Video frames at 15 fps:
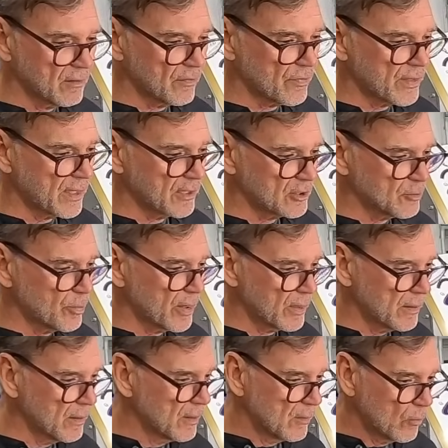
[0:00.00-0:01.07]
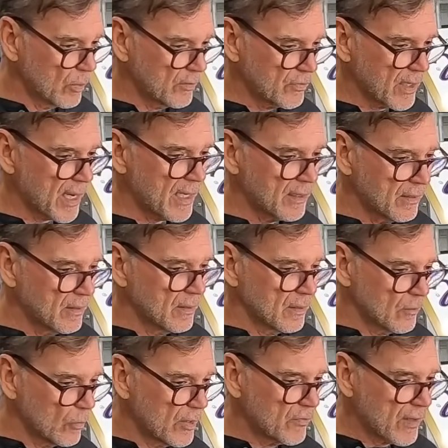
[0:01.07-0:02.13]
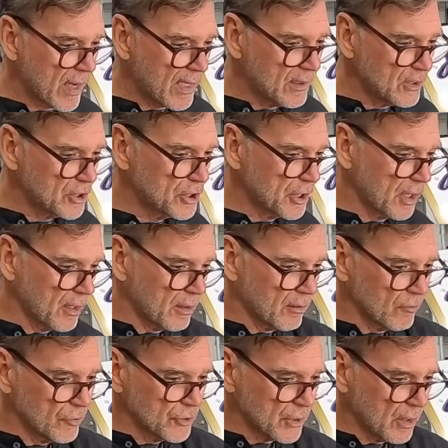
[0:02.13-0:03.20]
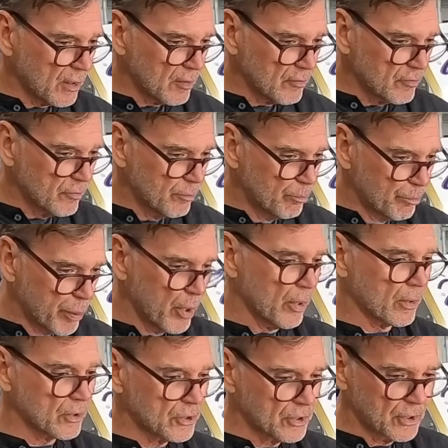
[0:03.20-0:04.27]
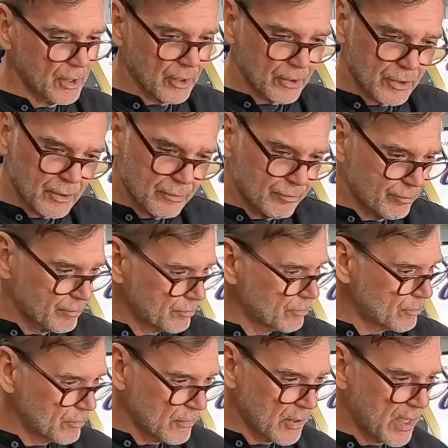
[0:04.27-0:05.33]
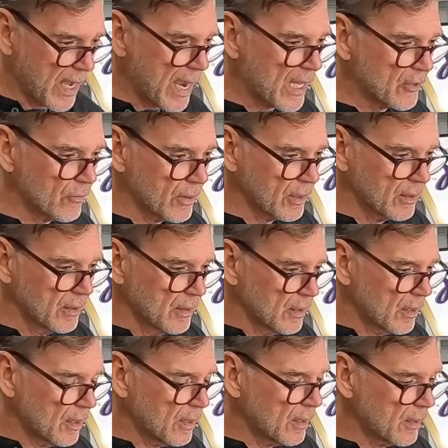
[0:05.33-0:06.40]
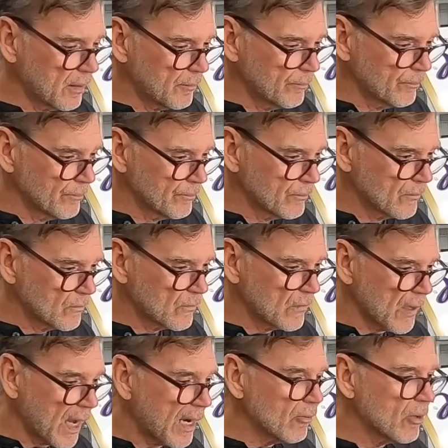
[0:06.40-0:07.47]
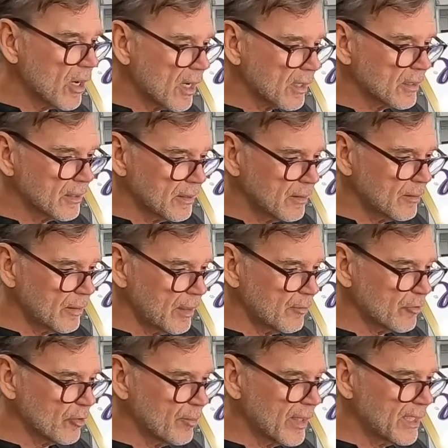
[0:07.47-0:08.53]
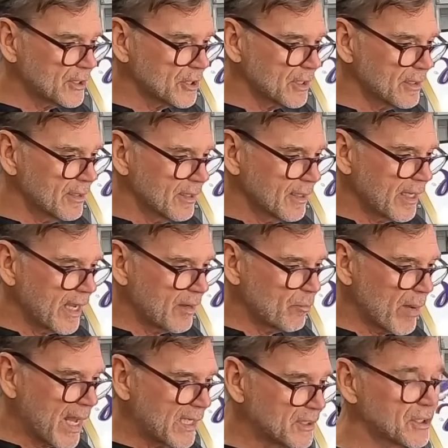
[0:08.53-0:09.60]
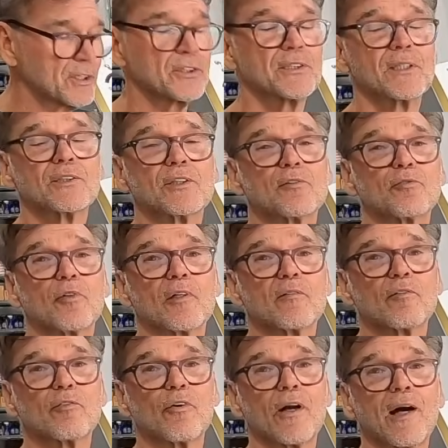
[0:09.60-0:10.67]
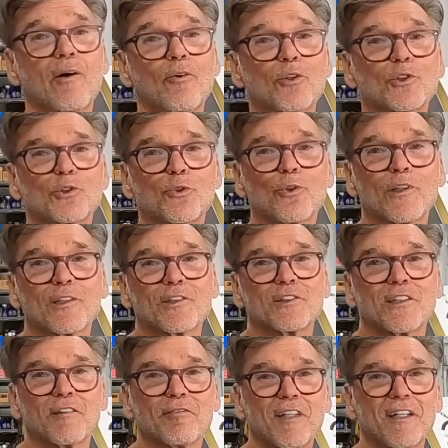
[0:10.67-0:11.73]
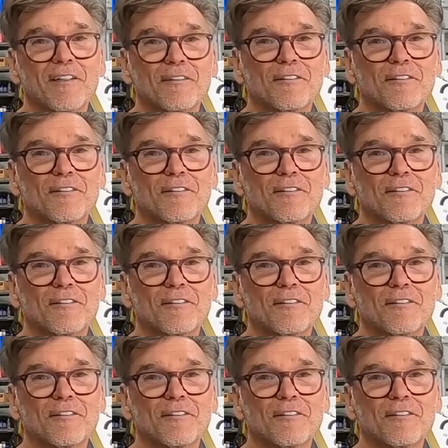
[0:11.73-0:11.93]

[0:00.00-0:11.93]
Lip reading: of things. But we've got shelves of books just gathering IROC information, and Matt just sits in front of it for hours sorting the stuff out.